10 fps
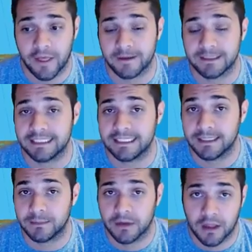the
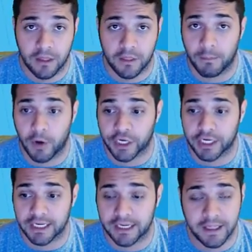team, the
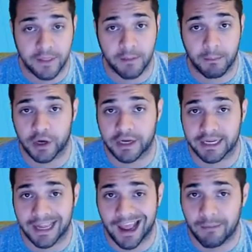marketing, the market
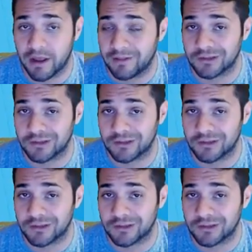cap,